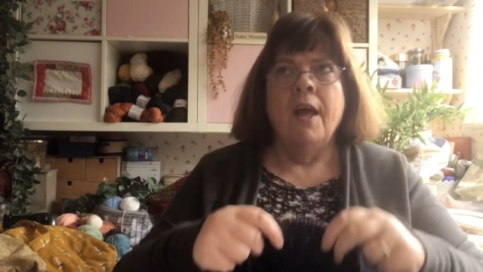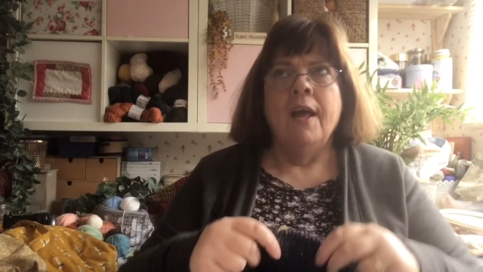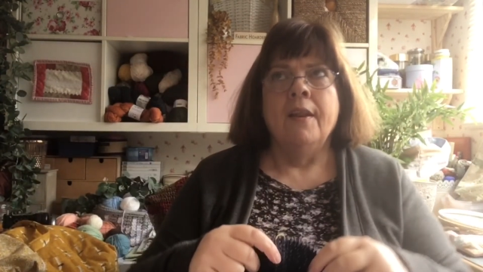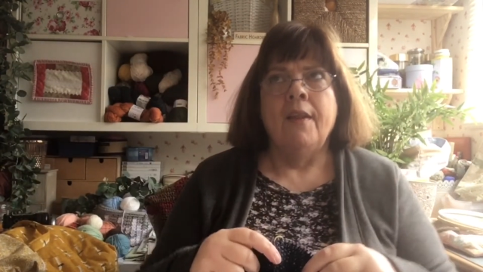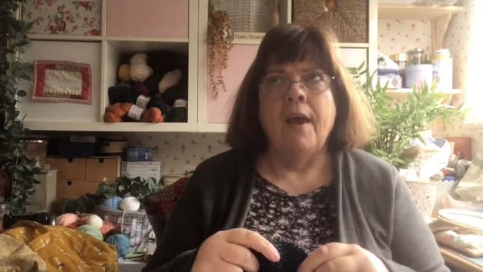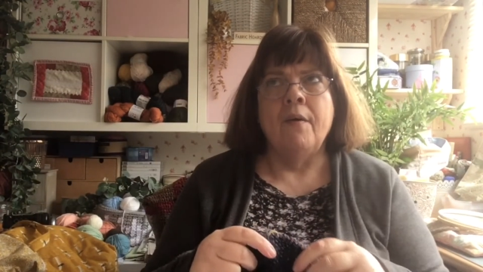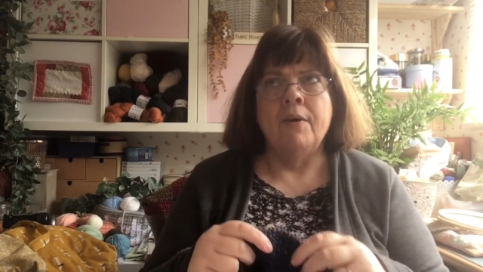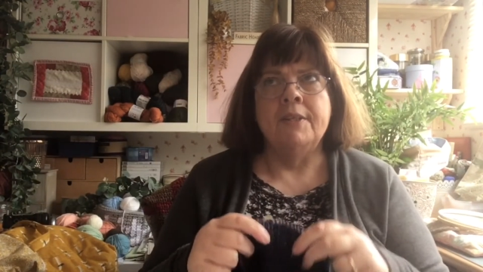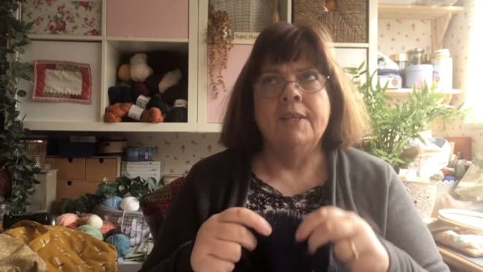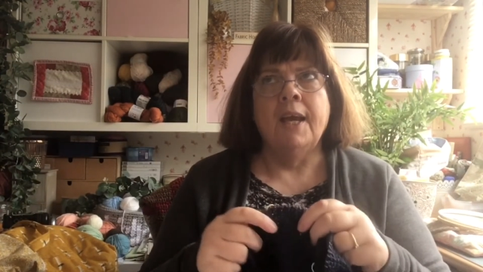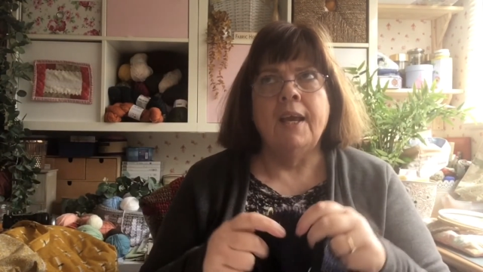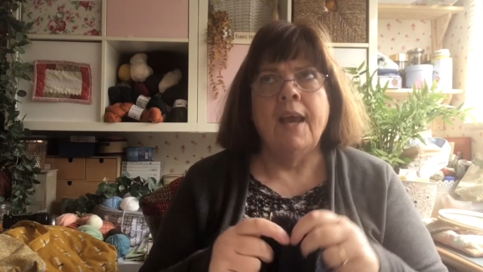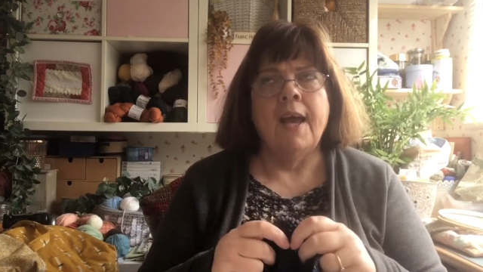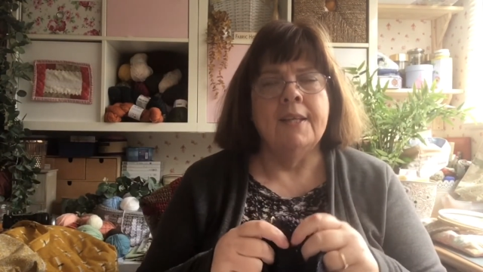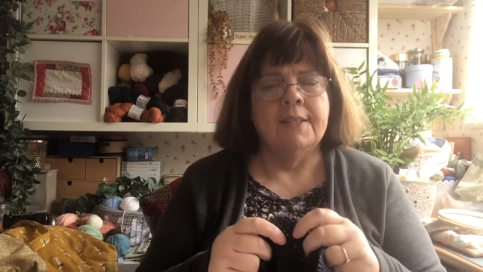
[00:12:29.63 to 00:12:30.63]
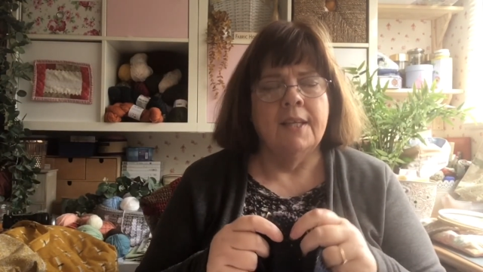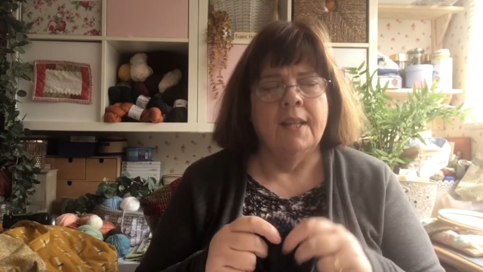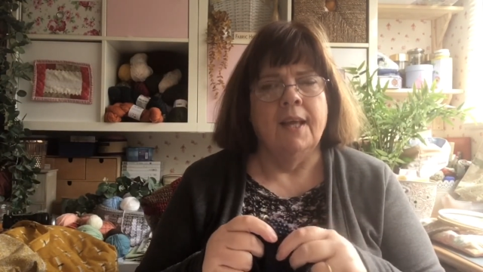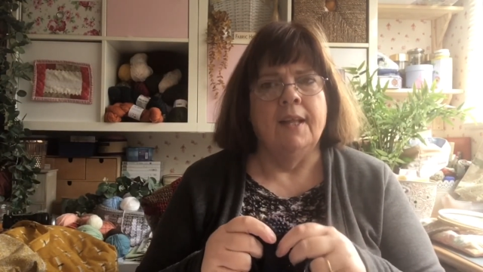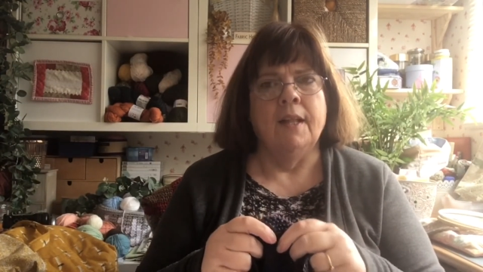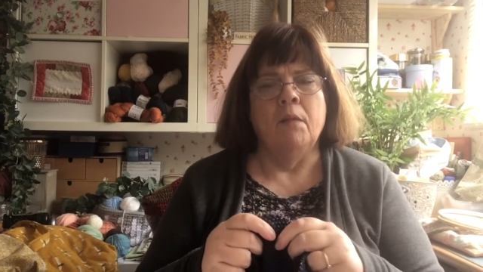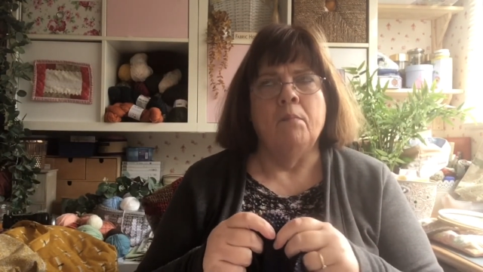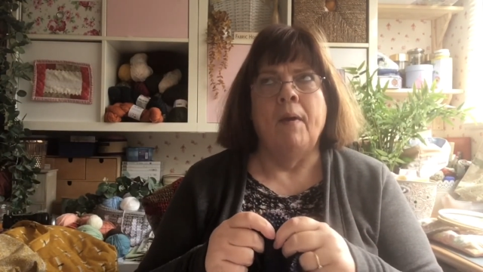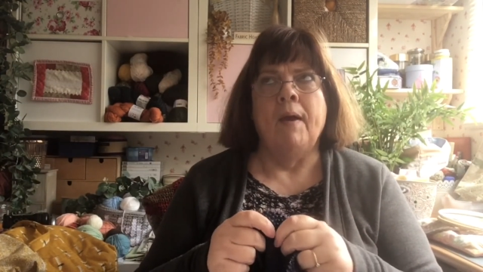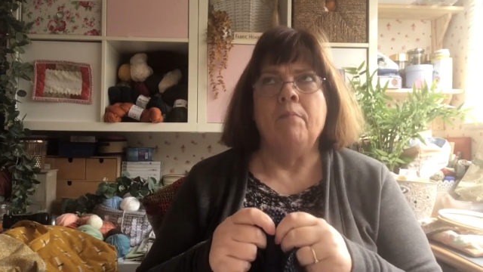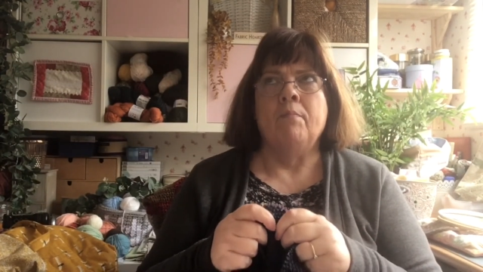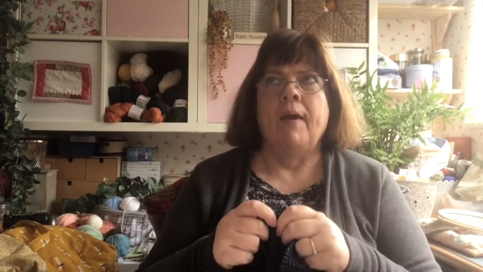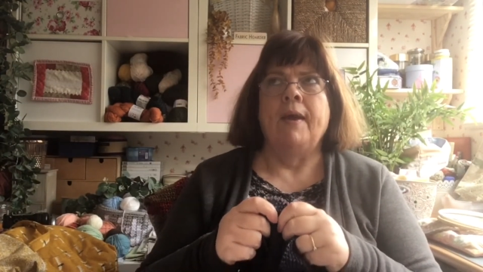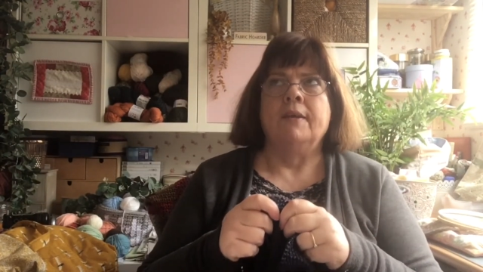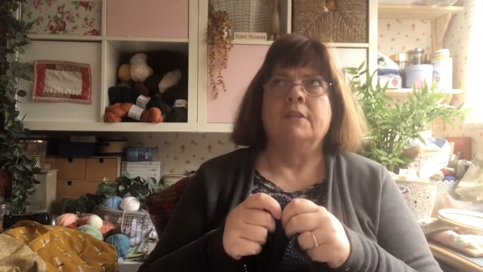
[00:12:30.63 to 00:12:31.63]
Now I did get a little bit
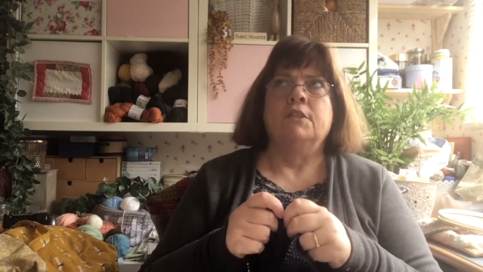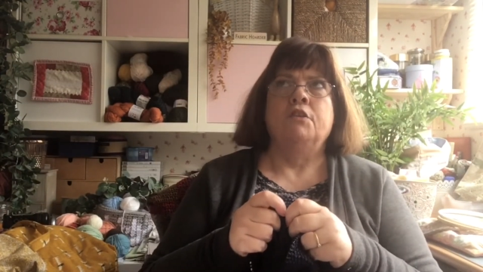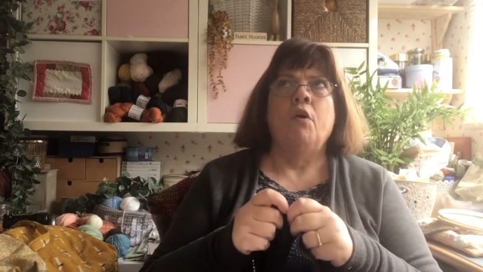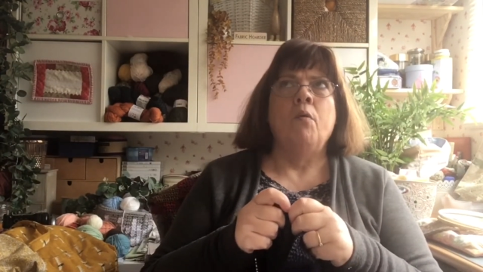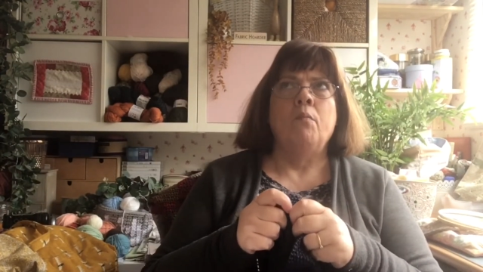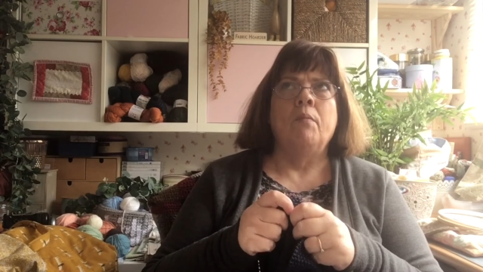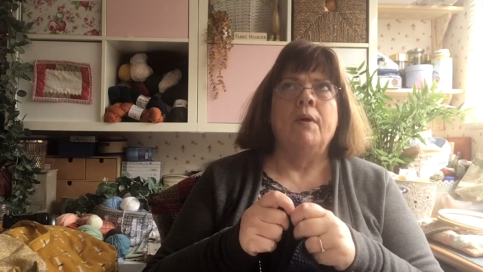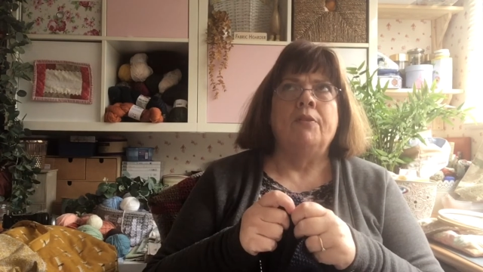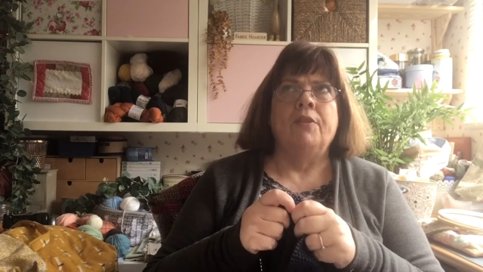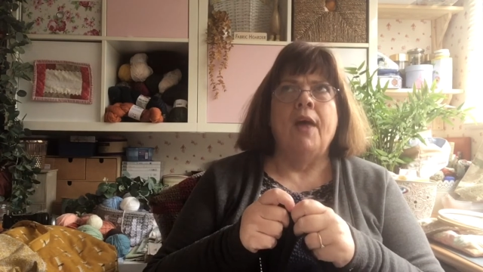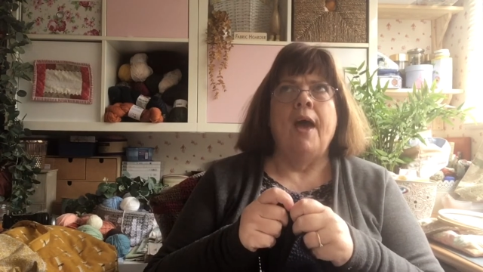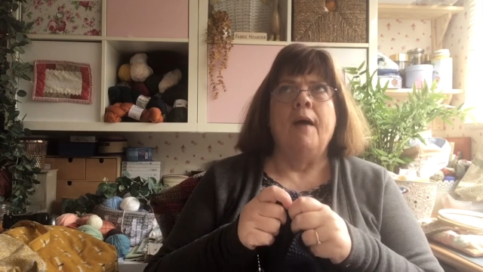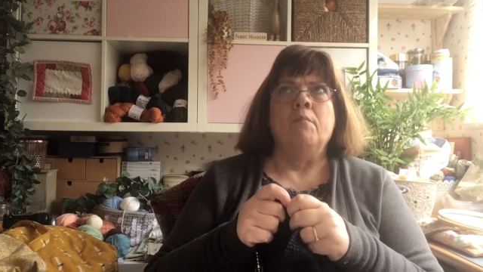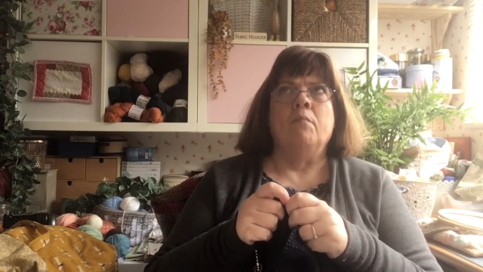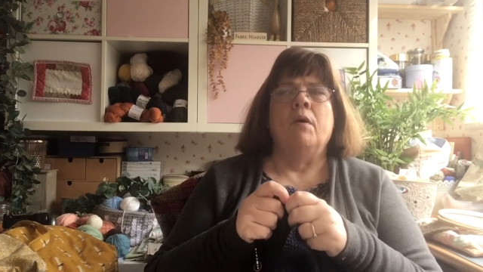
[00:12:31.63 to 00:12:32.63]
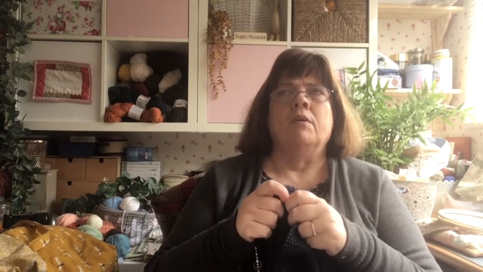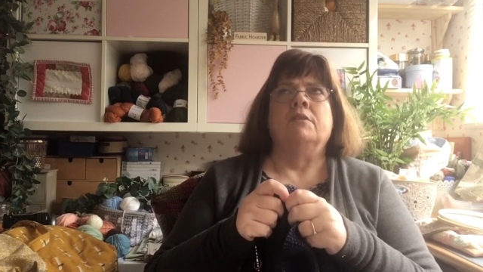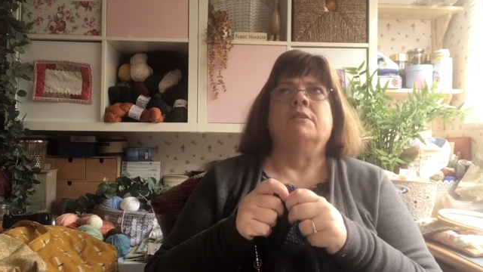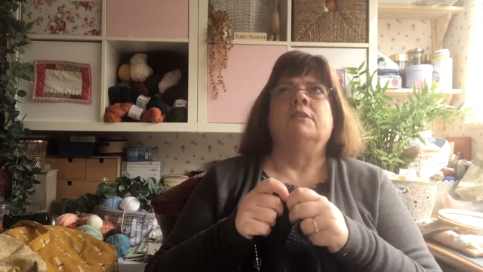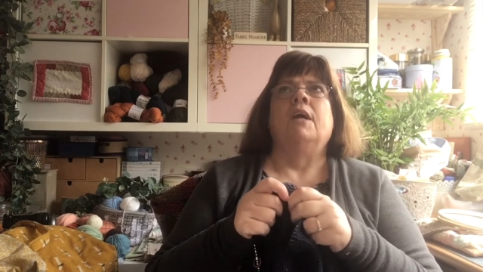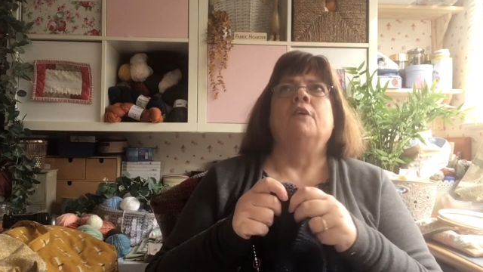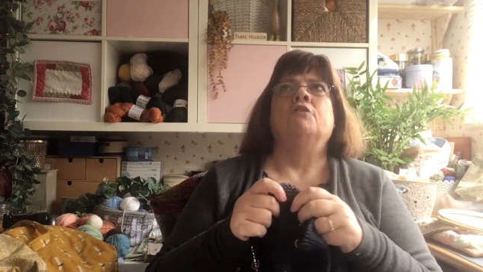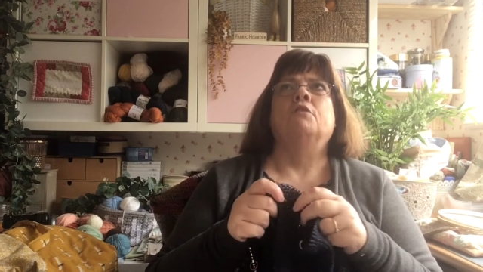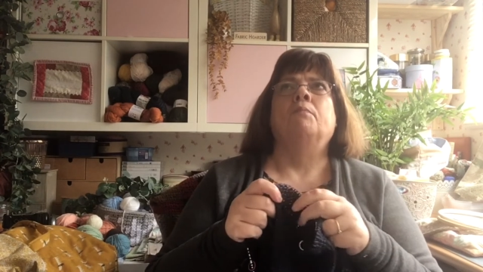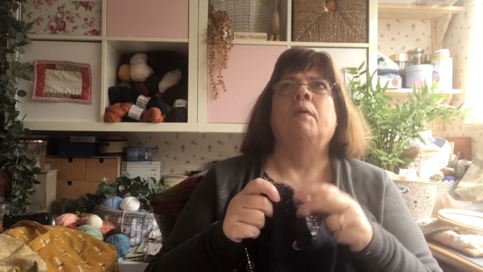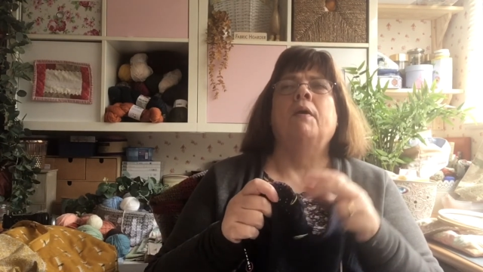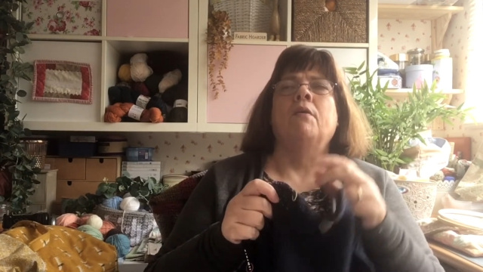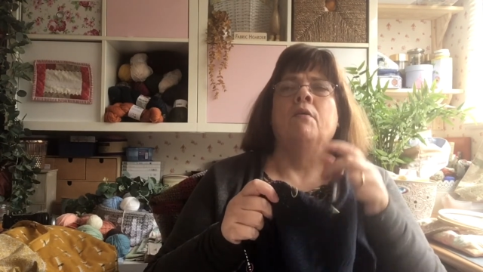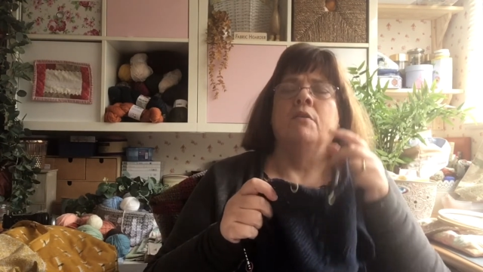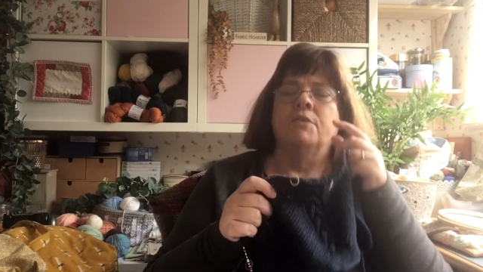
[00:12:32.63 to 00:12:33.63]
mixed up with their moss stitch
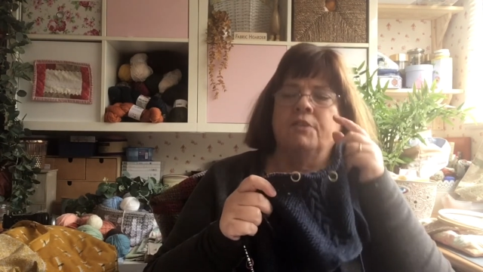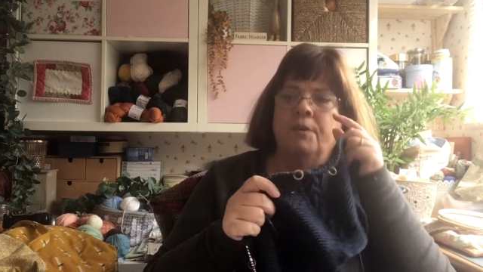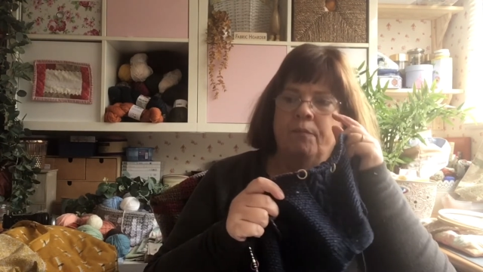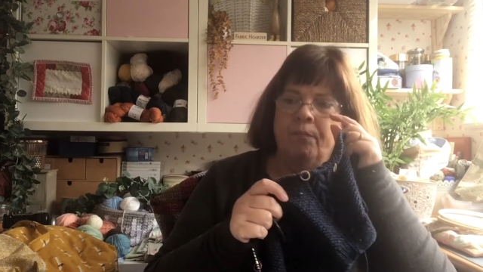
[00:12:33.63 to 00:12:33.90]
because